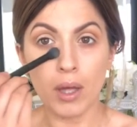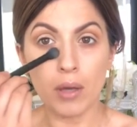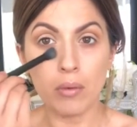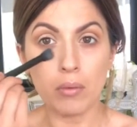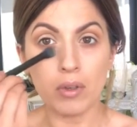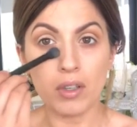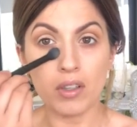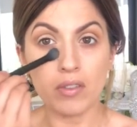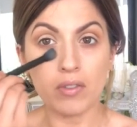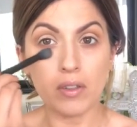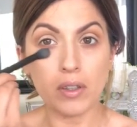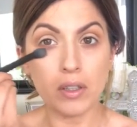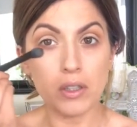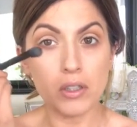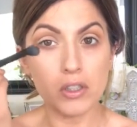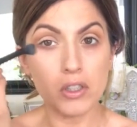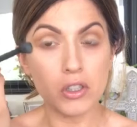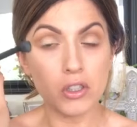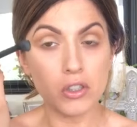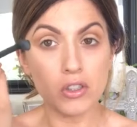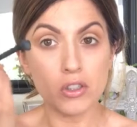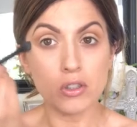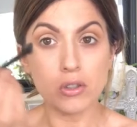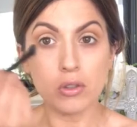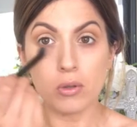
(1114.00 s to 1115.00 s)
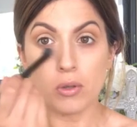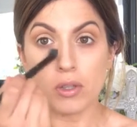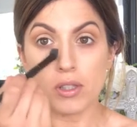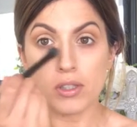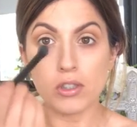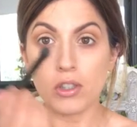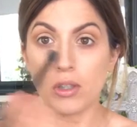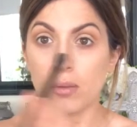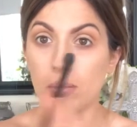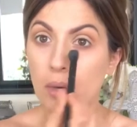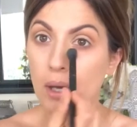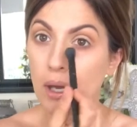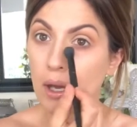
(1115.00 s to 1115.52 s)
When you finish, you can just always
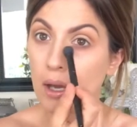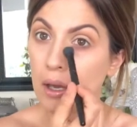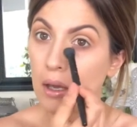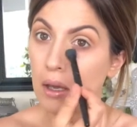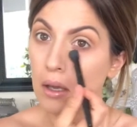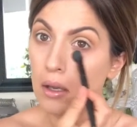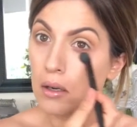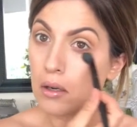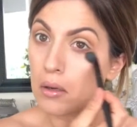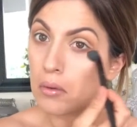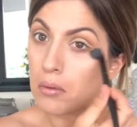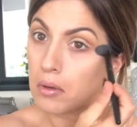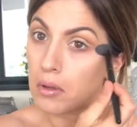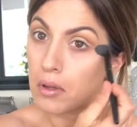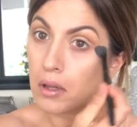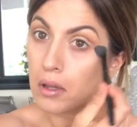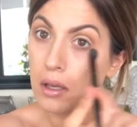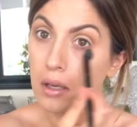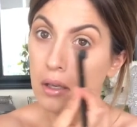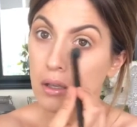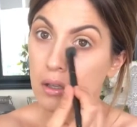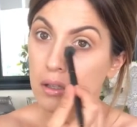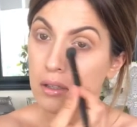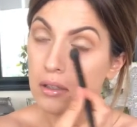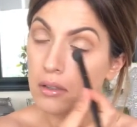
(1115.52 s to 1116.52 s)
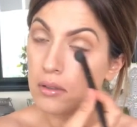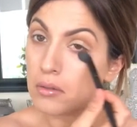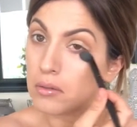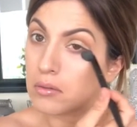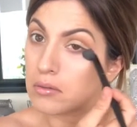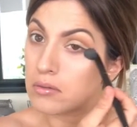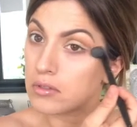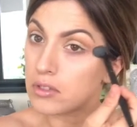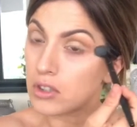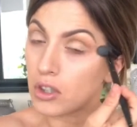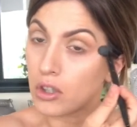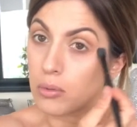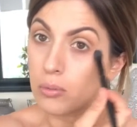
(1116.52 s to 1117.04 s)
go back under with that.
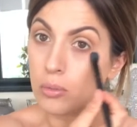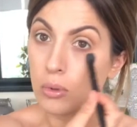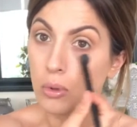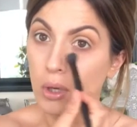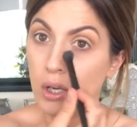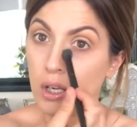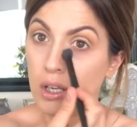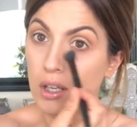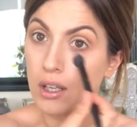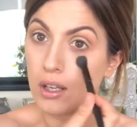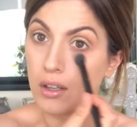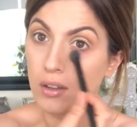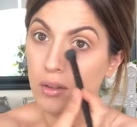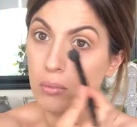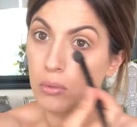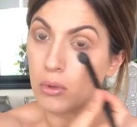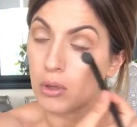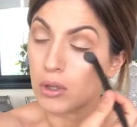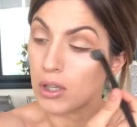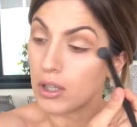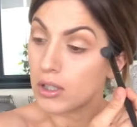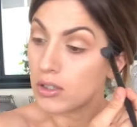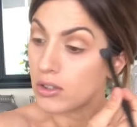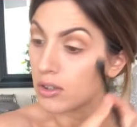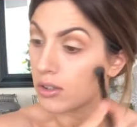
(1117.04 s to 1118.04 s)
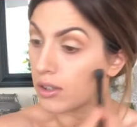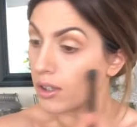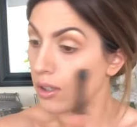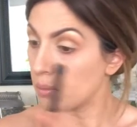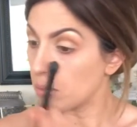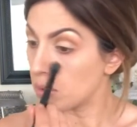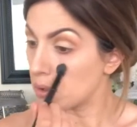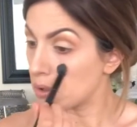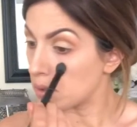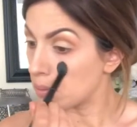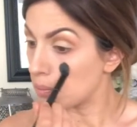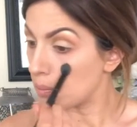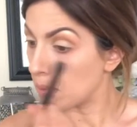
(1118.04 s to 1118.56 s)
Don't put any other product on there,
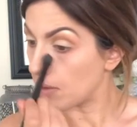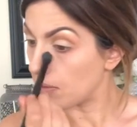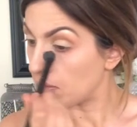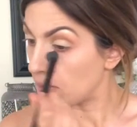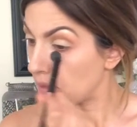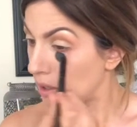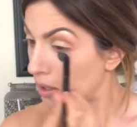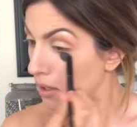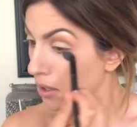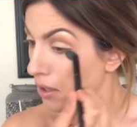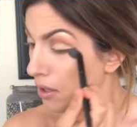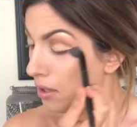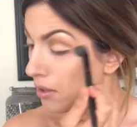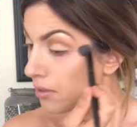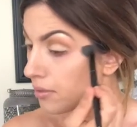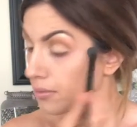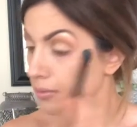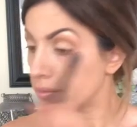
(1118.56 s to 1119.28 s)
but just buff that out.